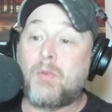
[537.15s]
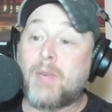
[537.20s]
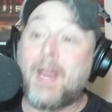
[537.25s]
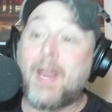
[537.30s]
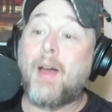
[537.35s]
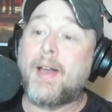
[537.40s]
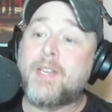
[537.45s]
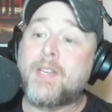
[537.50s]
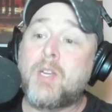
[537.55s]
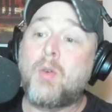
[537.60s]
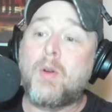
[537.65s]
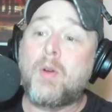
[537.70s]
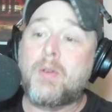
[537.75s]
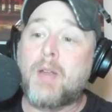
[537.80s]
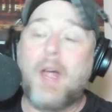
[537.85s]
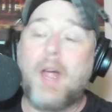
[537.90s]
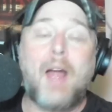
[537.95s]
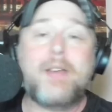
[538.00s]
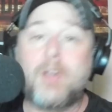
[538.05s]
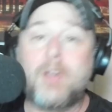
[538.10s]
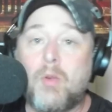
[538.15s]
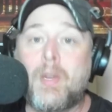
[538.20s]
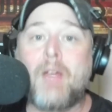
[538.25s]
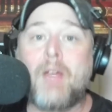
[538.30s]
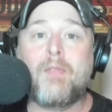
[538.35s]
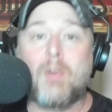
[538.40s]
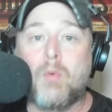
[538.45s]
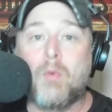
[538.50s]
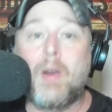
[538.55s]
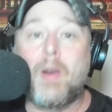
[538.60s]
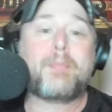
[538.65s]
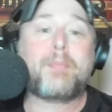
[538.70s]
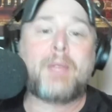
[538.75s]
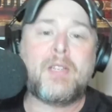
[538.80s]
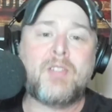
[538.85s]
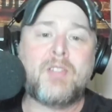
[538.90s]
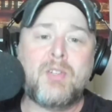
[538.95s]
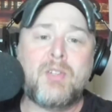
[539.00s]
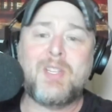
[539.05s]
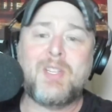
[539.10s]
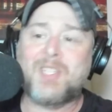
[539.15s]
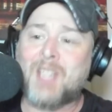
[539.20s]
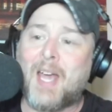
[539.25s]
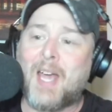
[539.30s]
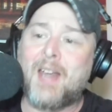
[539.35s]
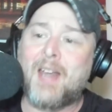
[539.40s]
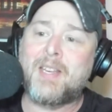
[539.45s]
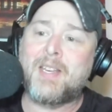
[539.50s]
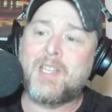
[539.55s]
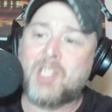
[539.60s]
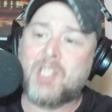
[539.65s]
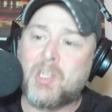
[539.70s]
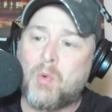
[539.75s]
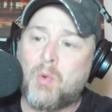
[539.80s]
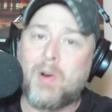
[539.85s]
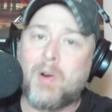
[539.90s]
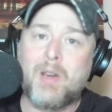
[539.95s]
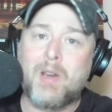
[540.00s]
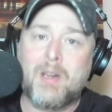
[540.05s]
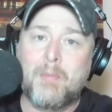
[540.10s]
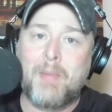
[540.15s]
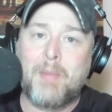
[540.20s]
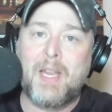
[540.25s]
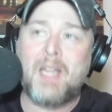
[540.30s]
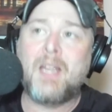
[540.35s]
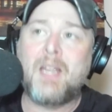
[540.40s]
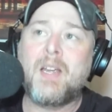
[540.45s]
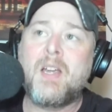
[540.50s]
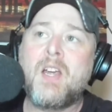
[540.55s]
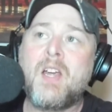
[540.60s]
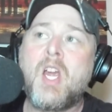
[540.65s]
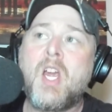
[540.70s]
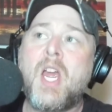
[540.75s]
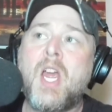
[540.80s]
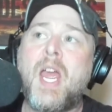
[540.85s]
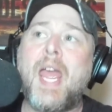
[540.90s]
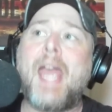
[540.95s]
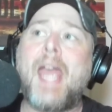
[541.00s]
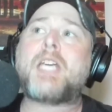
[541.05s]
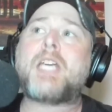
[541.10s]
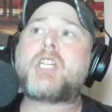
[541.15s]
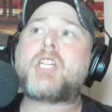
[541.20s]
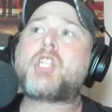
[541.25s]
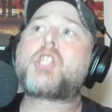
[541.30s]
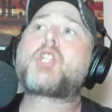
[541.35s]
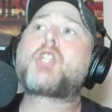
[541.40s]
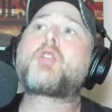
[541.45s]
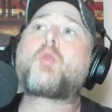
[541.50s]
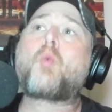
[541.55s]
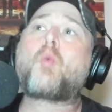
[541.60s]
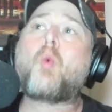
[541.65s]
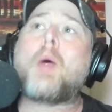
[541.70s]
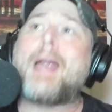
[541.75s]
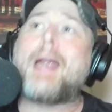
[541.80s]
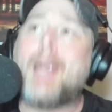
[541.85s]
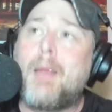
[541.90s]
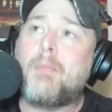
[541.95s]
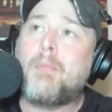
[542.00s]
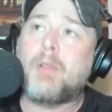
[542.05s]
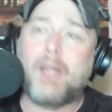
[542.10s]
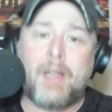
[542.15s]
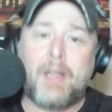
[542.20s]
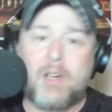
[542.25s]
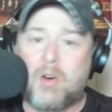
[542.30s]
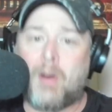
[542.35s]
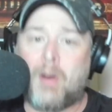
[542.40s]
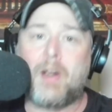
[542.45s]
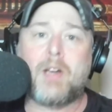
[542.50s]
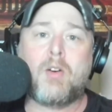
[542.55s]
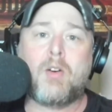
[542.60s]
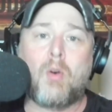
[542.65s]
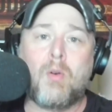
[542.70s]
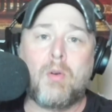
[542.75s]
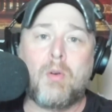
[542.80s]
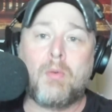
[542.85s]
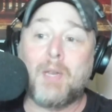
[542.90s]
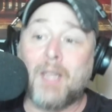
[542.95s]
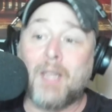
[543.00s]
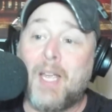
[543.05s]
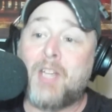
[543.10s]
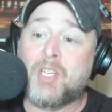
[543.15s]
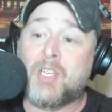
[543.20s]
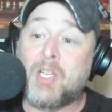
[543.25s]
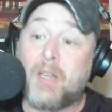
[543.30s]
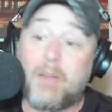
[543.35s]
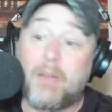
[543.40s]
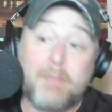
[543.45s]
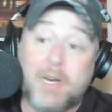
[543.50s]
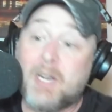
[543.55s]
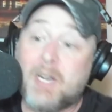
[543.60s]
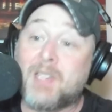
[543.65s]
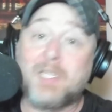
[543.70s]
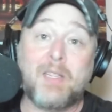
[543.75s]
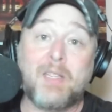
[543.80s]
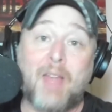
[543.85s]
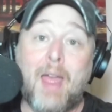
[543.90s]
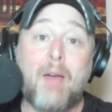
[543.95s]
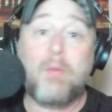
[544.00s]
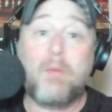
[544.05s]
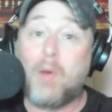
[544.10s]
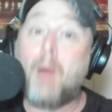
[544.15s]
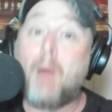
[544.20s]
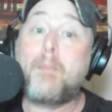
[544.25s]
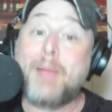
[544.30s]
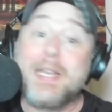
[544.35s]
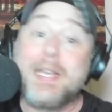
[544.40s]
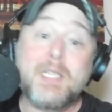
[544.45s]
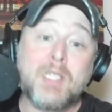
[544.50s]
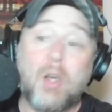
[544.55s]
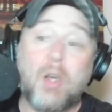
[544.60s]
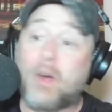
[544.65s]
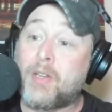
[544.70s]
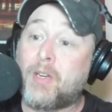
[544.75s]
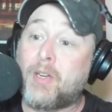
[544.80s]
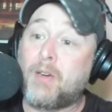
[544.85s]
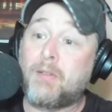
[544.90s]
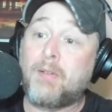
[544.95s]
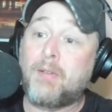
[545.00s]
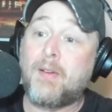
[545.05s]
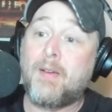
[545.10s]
Now, I do give a rip that you decided that you wanted to be extremely critical of religion, and because of that, piss on you.